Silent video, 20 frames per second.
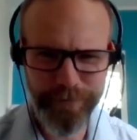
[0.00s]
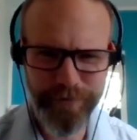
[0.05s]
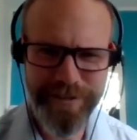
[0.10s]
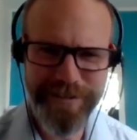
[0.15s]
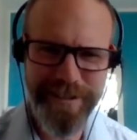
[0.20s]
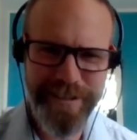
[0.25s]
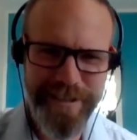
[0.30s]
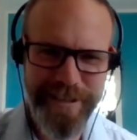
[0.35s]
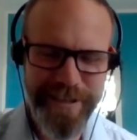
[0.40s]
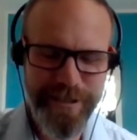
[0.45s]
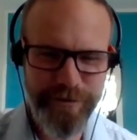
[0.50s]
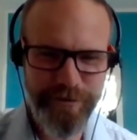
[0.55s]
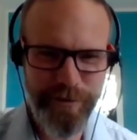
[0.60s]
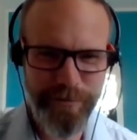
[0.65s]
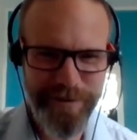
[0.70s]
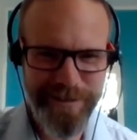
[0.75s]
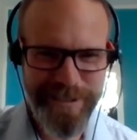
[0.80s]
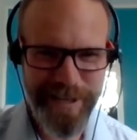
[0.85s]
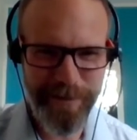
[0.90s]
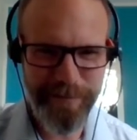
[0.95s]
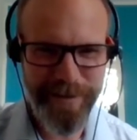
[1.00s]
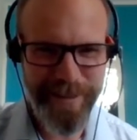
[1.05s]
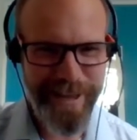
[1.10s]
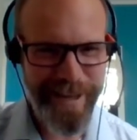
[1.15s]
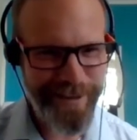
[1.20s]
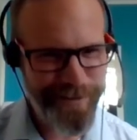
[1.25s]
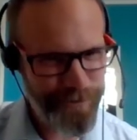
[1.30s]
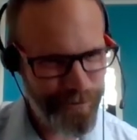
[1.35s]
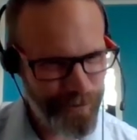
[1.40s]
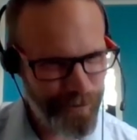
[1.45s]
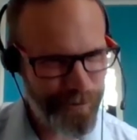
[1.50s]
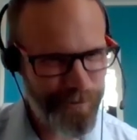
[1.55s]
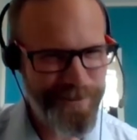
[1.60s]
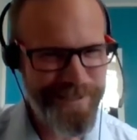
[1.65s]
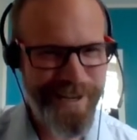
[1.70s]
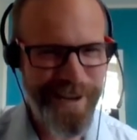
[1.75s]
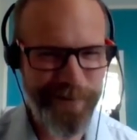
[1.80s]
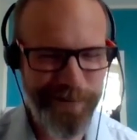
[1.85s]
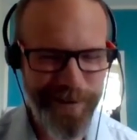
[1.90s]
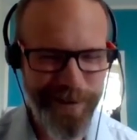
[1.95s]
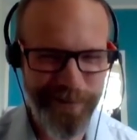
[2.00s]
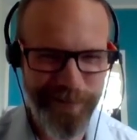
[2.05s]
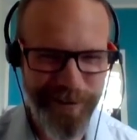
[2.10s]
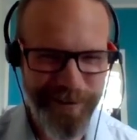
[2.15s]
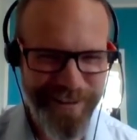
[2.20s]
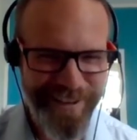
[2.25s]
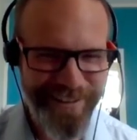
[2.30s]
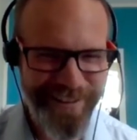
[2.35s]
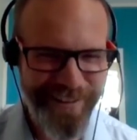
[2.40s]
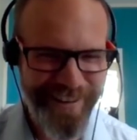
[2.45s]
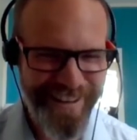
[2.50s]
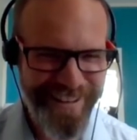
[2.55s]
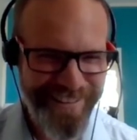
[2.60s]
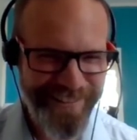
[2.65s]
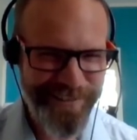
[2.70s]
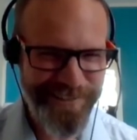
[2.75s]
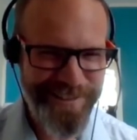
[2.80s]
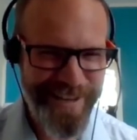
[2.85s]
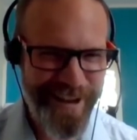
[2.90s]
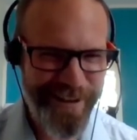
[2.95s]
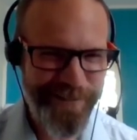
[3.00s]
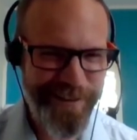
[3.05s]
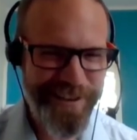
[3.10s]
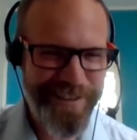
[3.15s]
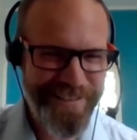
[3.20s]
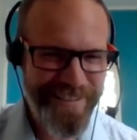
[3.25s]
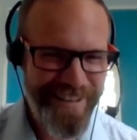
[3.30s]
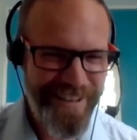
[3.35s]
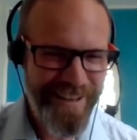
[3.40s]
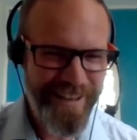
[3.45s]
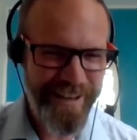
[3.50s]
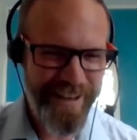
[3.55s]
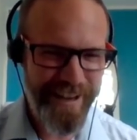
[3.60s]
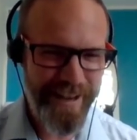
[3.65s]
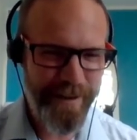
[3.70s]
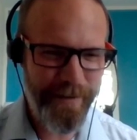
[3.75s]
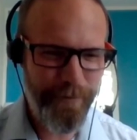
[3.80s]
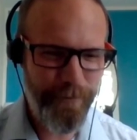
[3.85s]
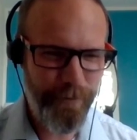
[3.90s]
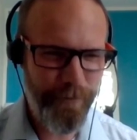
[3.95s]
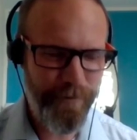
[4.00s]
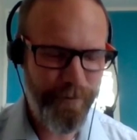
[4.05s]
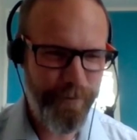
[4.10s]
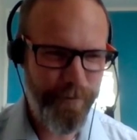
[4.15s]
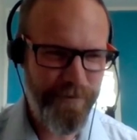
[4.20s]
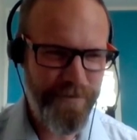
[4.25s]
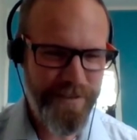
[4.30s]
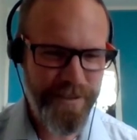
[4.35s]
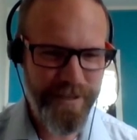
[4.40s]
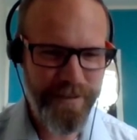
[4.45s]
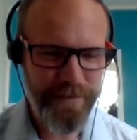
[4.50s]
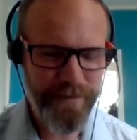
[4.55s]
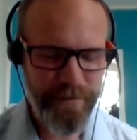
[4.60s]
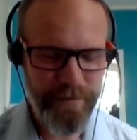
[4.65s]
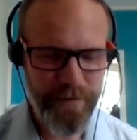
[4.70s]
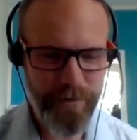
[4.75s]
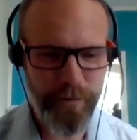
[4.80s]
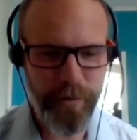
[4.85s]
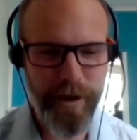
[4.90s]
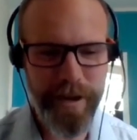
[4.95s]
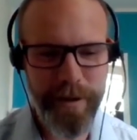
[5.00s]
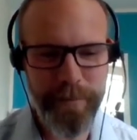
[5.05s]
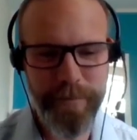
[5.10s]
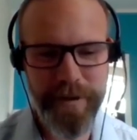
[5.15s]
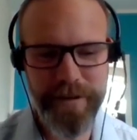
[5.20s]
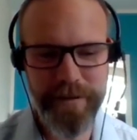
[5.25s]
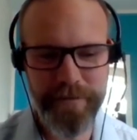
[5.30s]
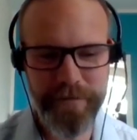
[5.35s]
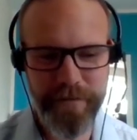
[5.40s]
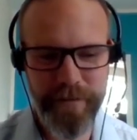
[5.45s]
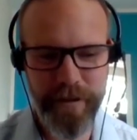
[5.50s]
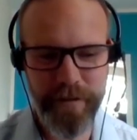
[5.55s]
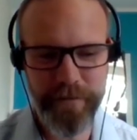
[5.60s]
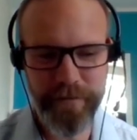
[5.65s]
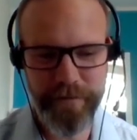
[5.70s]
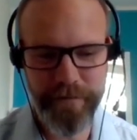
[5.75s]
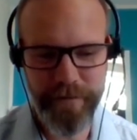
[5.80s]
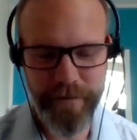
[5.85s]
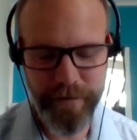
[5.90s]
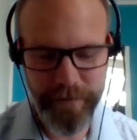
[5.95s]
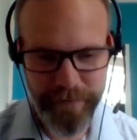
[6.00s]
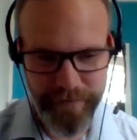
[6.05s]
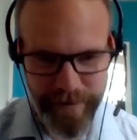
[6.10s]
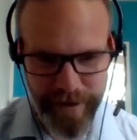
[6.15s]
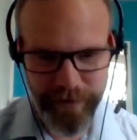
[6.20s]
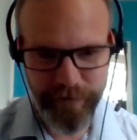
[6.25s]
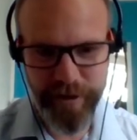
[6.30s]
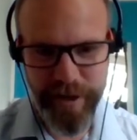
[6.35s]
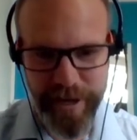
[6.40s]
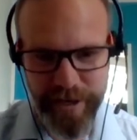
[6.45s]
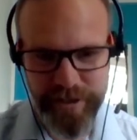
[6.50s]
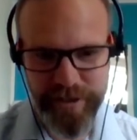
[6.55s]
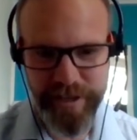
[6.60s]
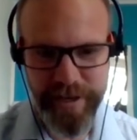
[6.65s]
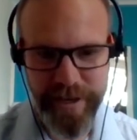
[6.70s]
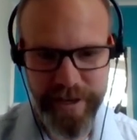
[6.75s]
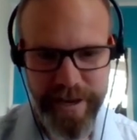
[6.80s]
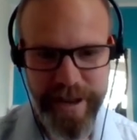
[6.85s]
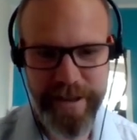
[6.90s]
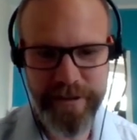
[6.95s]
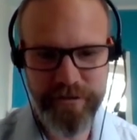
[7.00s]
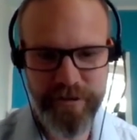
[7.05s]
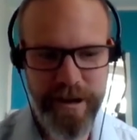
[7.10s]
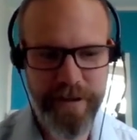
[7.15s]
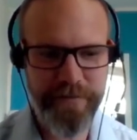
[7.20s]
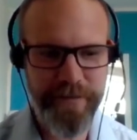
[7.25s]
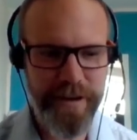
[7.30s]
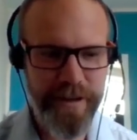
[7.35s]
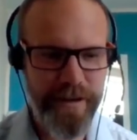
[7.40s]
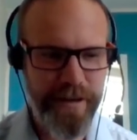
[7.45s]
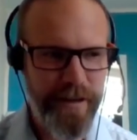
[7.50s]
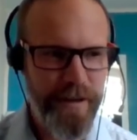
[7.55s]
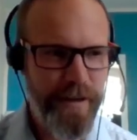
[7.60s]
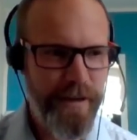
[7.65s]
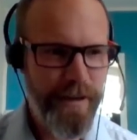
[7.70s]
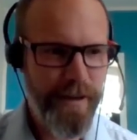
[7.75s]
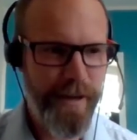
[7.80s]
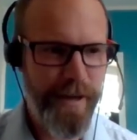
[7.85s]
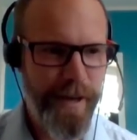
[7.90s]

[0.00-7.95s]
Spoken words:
Recent history would tell me that I don't always get what I want in those areas. We've seen quite a bit of variation in air traffic.